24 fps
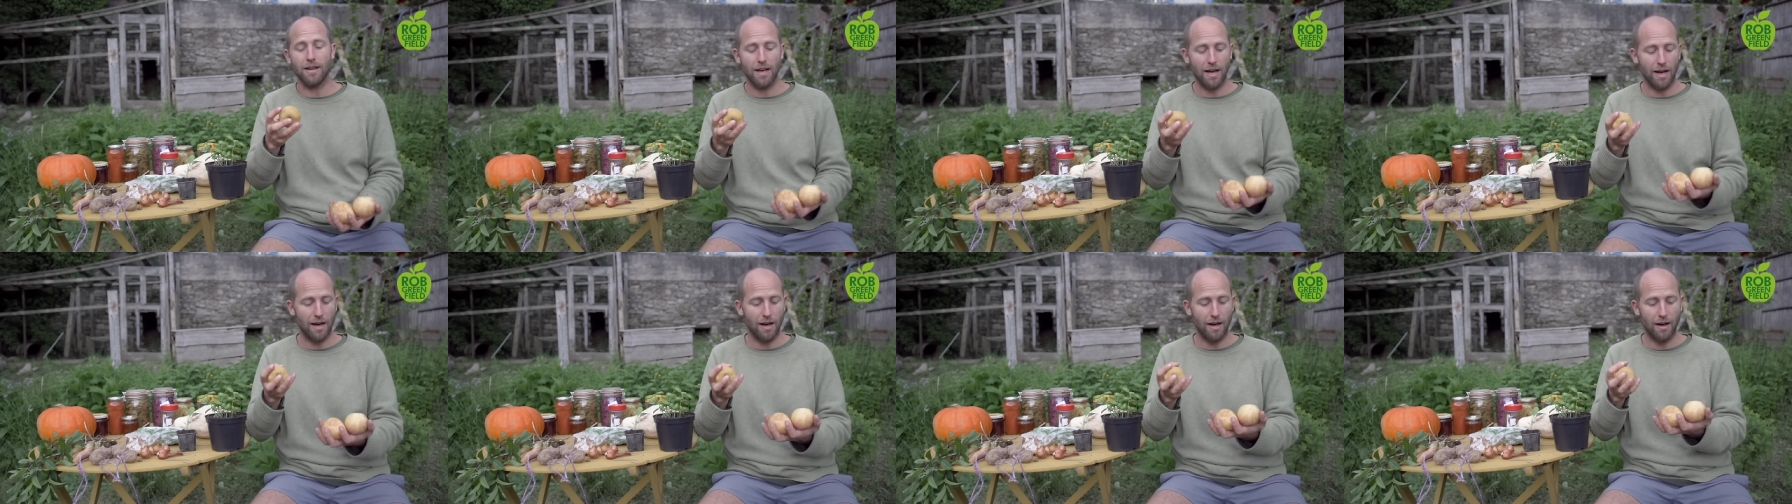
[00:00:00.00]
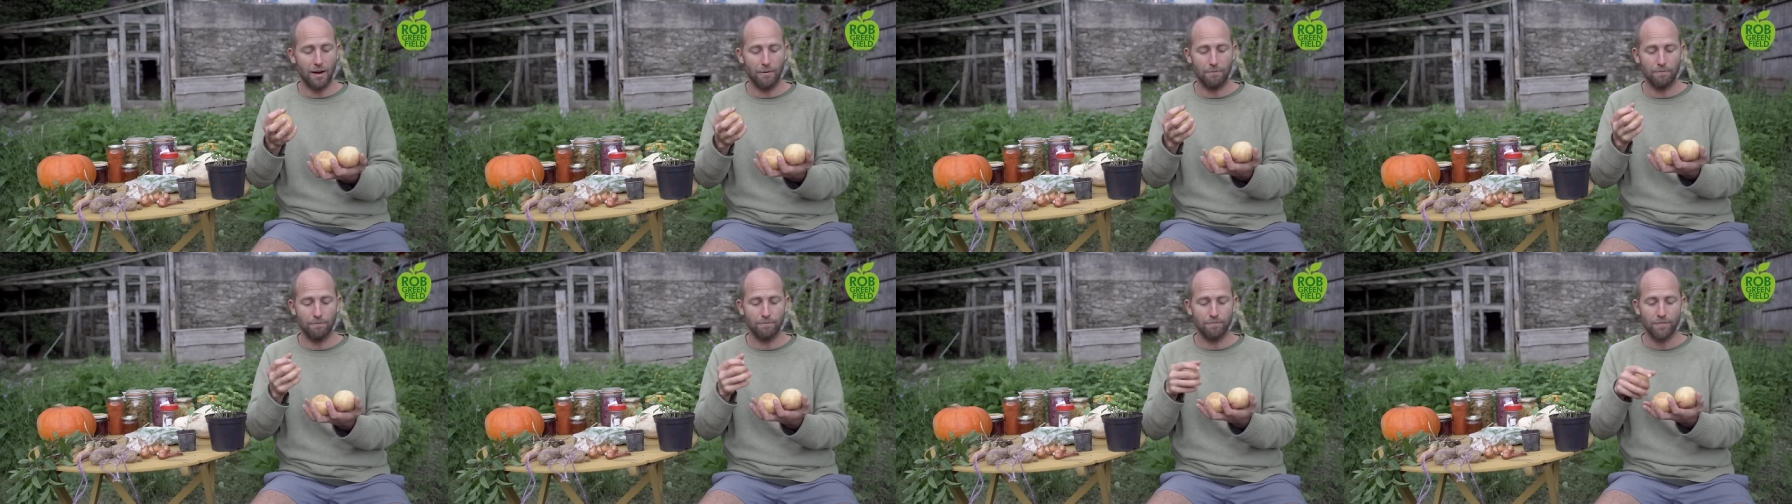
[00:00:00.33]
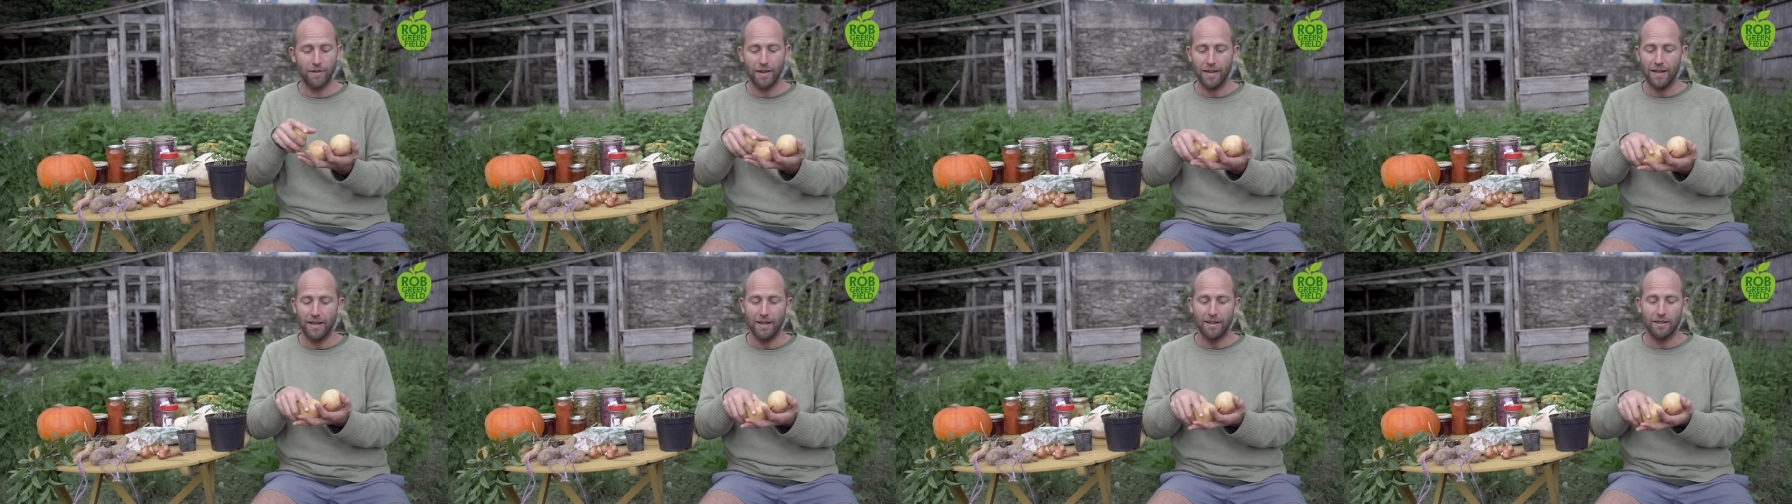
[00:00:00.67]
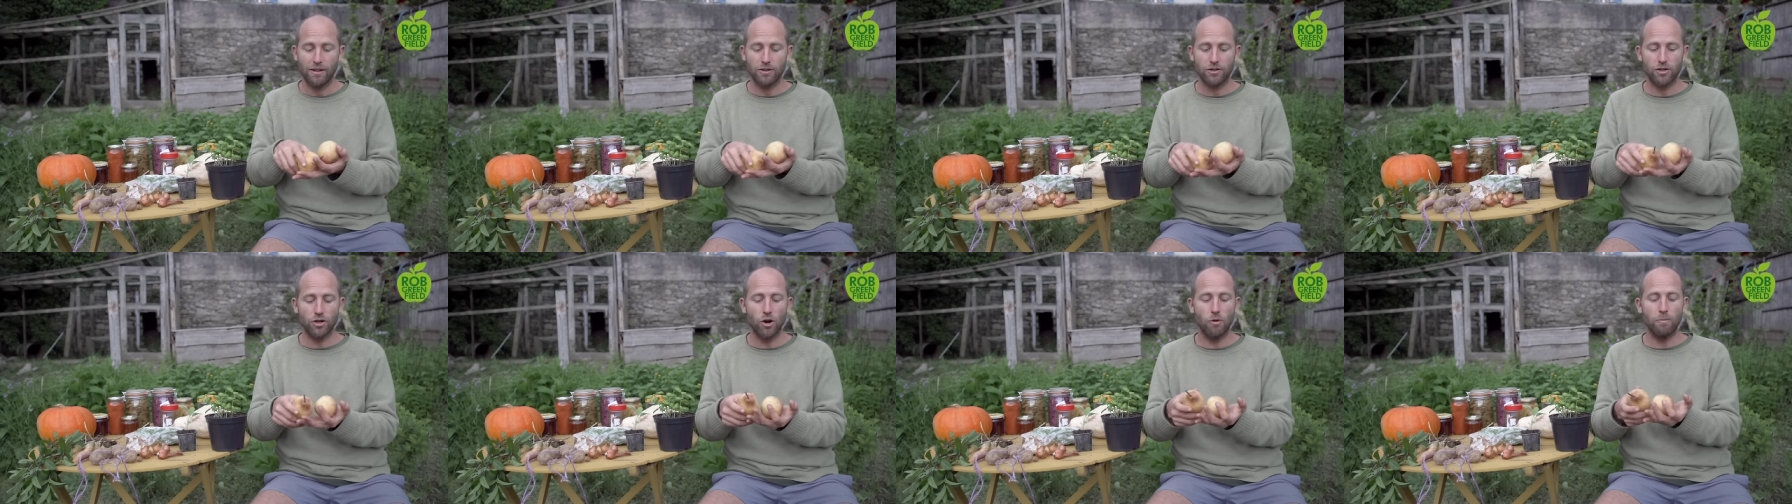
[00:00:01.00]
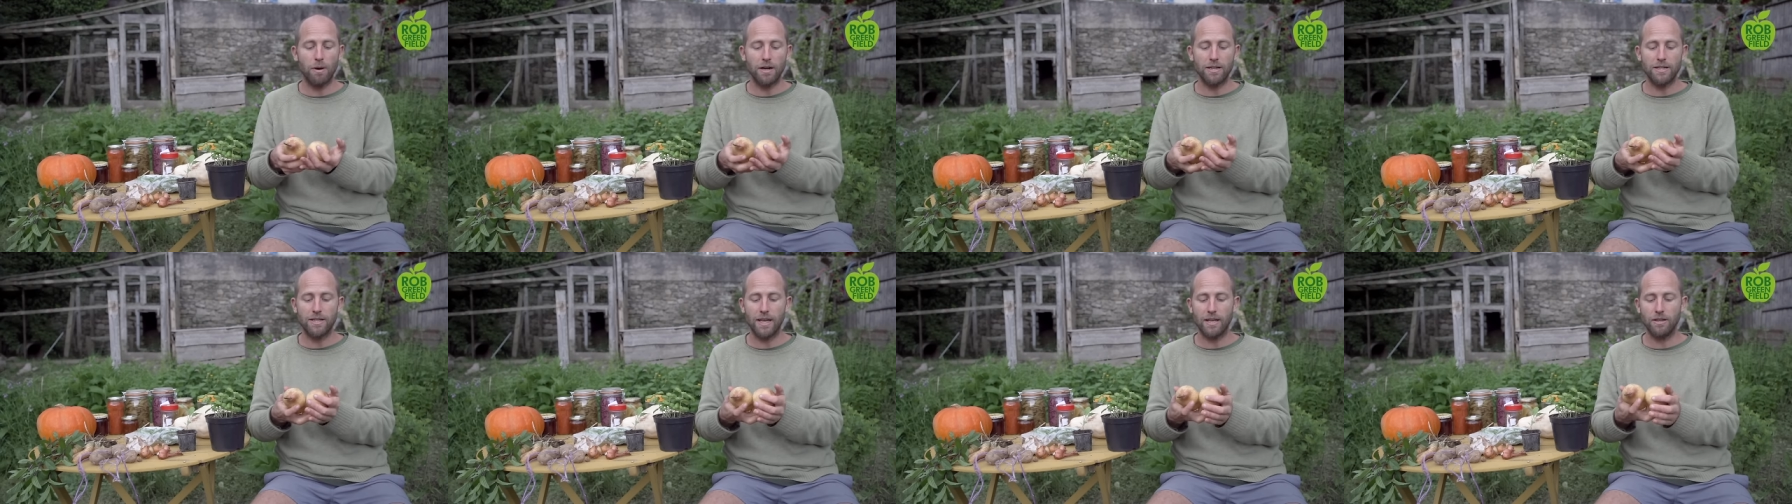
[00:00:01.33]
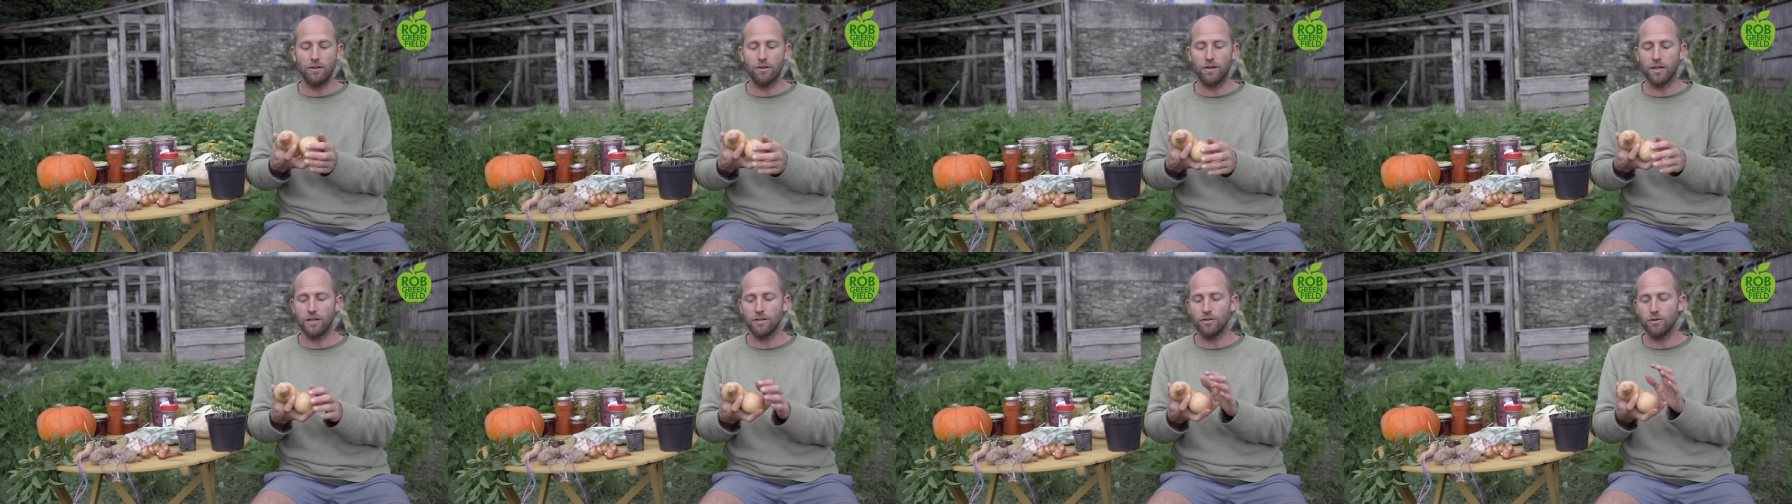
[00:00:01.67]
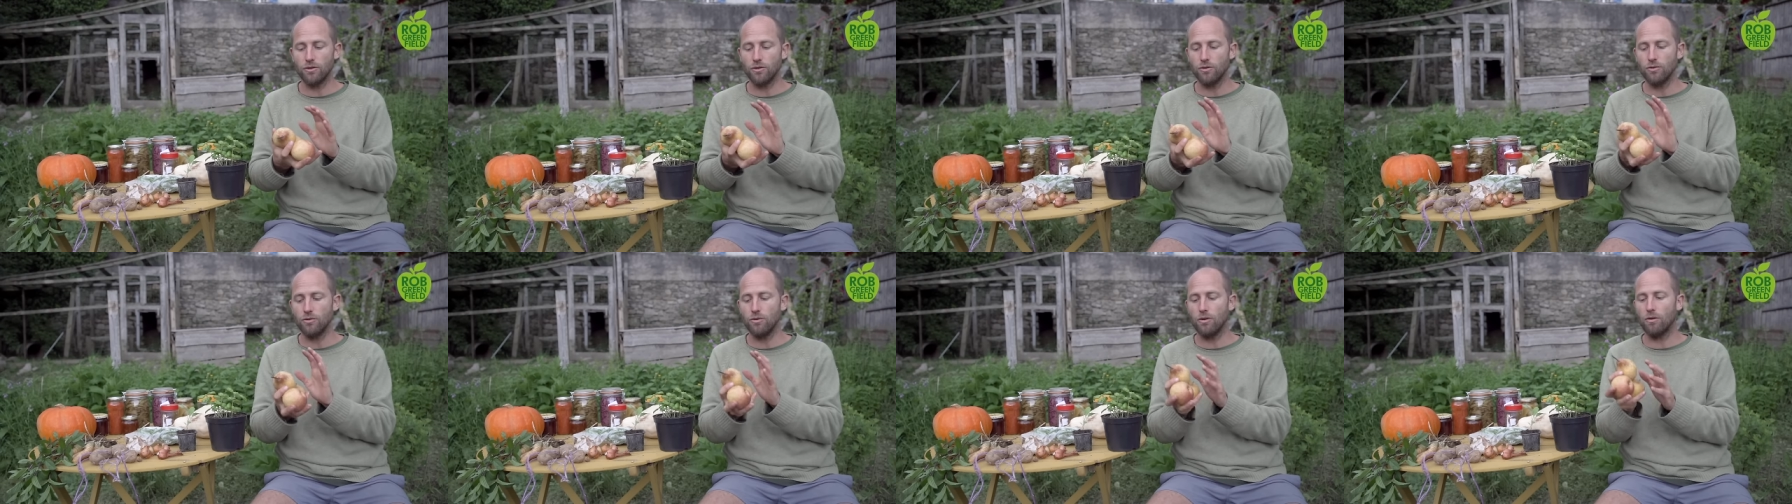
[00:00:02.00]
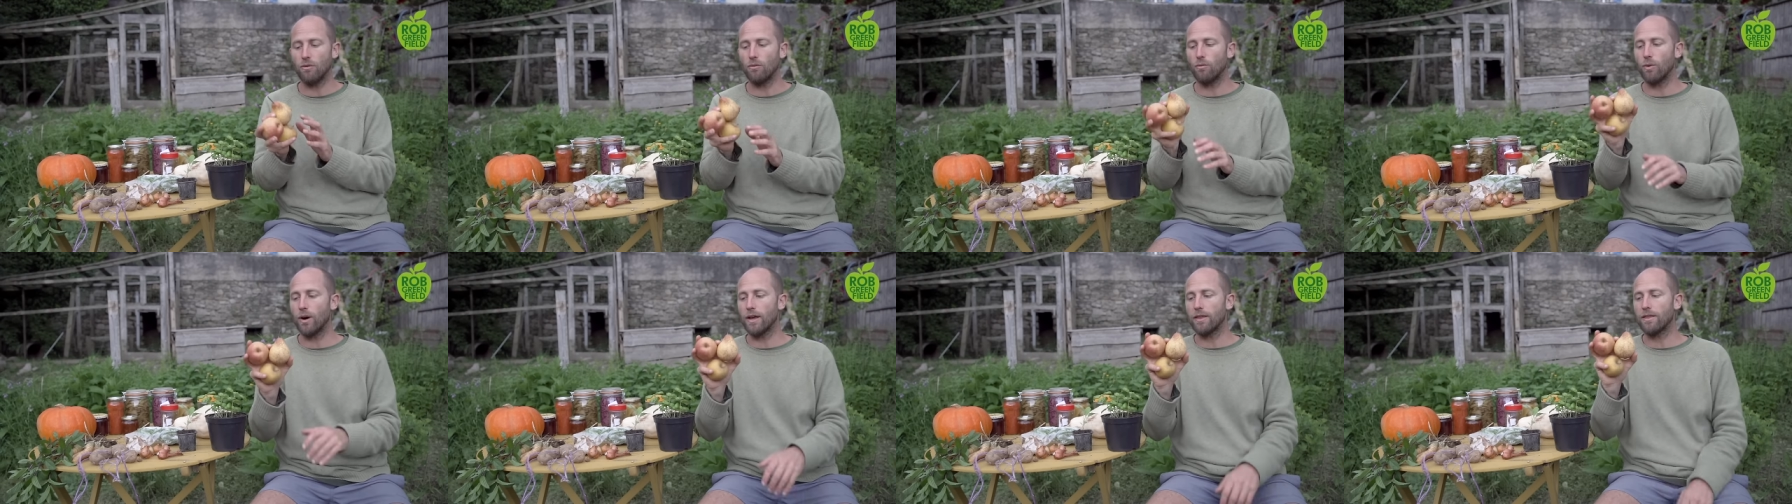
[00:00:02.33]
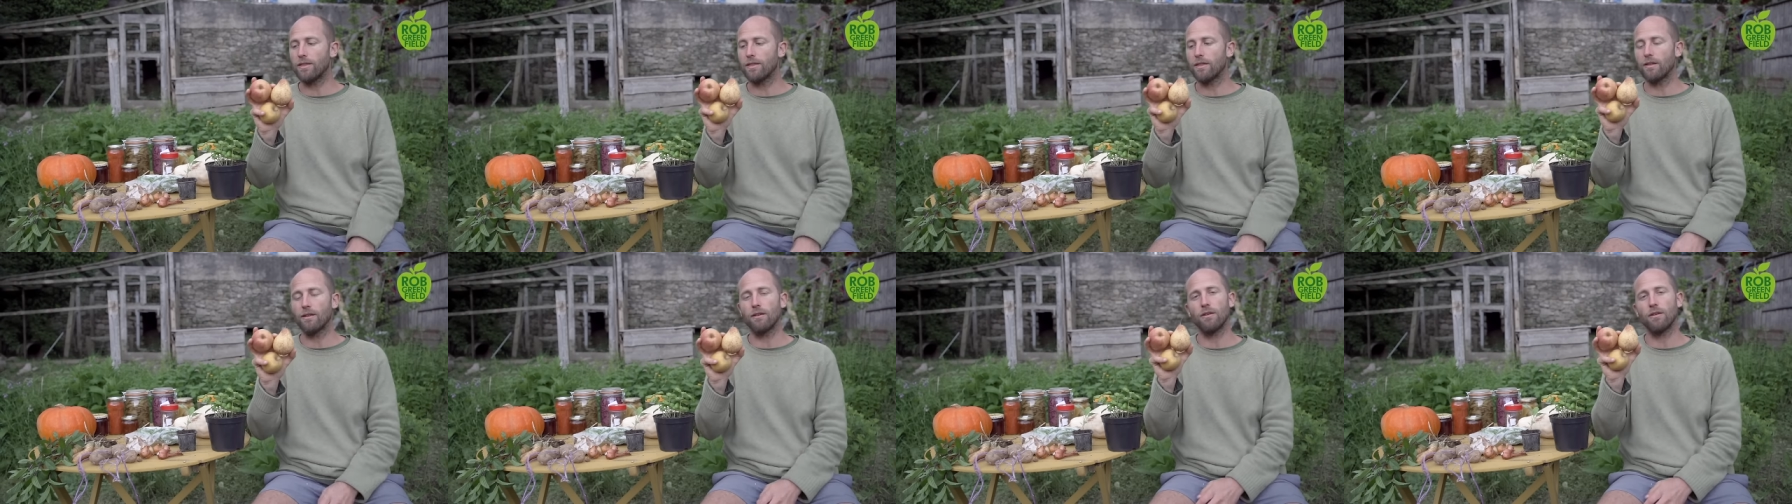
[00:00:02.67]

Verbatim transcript: Um, there's so much that you can do with